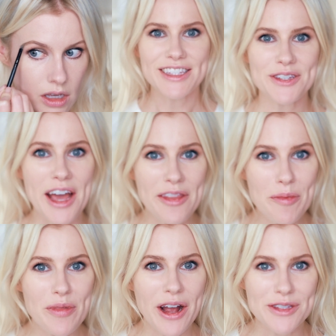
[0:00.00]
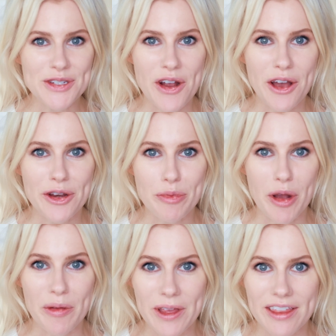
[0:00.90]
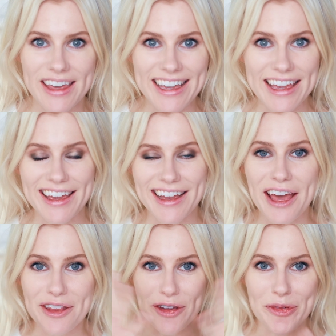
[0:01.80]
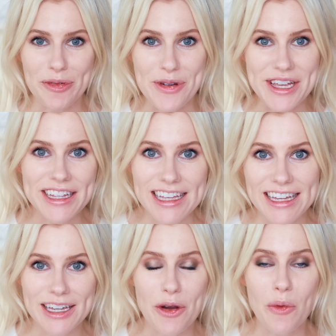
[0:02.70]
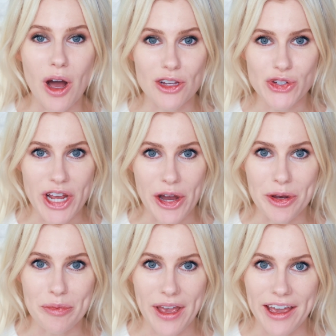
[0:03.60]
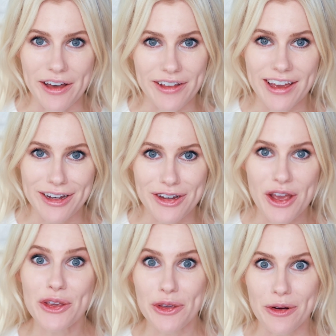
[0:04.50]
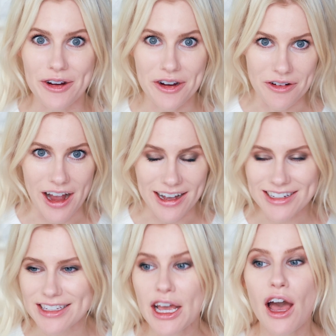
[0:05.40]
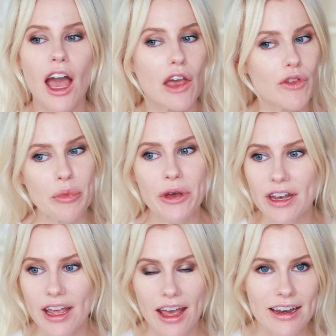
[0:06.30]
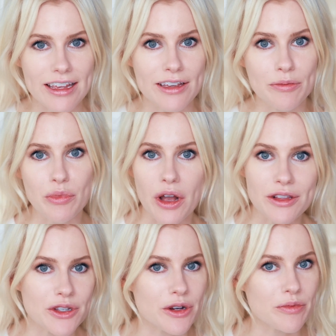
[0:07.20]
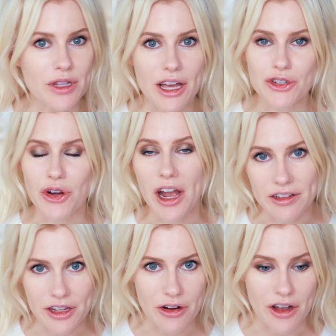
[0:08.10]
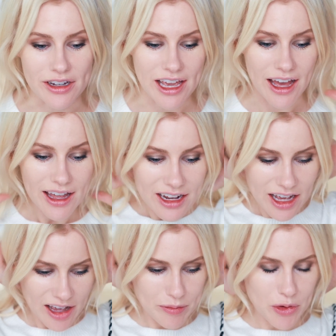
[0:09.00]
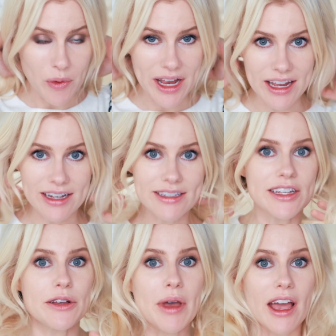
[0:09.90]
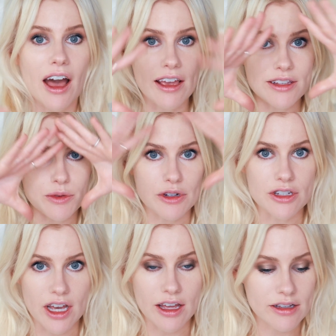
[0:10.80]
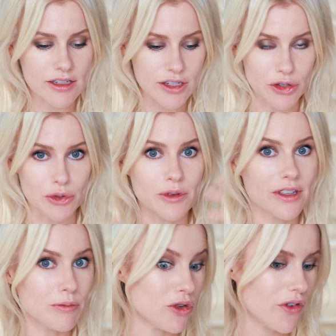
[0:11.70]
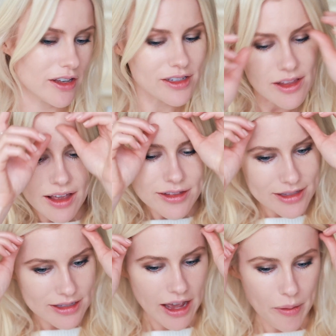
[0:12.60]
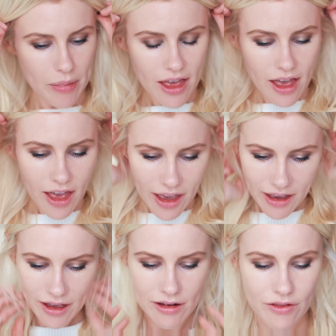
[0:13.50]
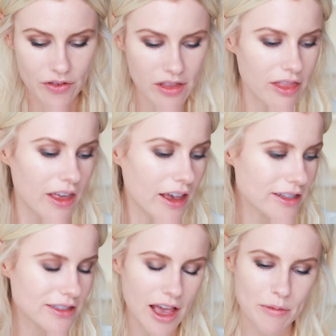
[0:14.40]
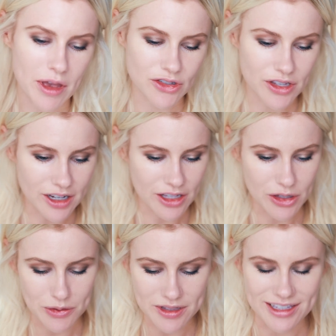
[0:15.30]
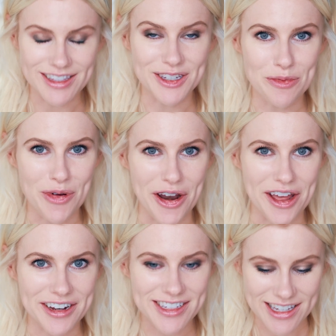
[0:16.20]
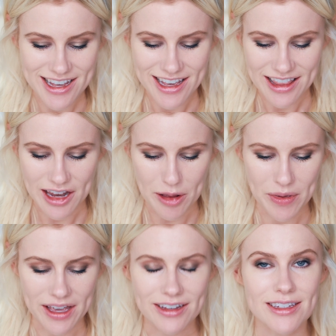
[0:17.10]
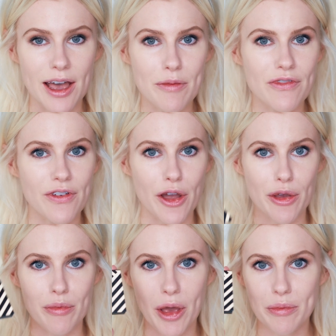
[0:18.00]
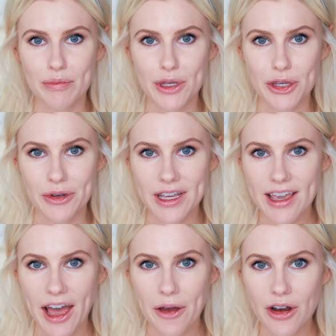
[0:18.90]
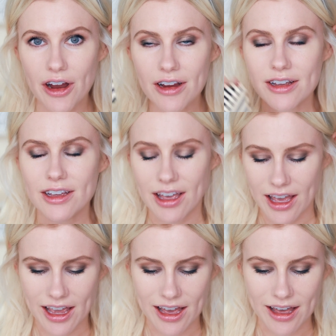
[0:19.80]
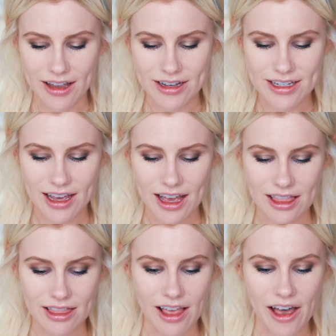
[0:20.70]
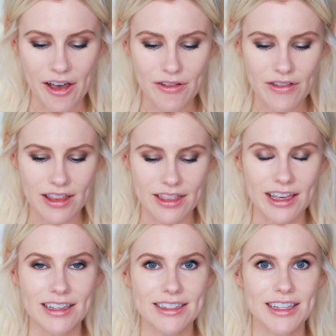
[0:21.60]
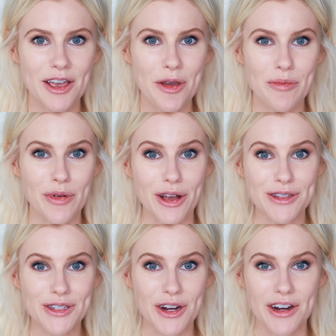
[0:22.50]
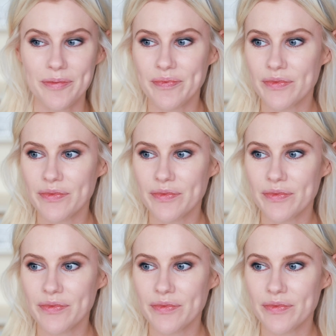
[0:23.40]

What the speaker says: So now that brows are on, you're probably thinking, I look really washed out and pale, and you're correct. I haven't put any bronzer, blush, or highlighter on yet. I've been waiting till my eyes were done to move on to that step. And for this, I'm actually gonna use this new product that I picked up from Beautycounter, and I love this bronzer.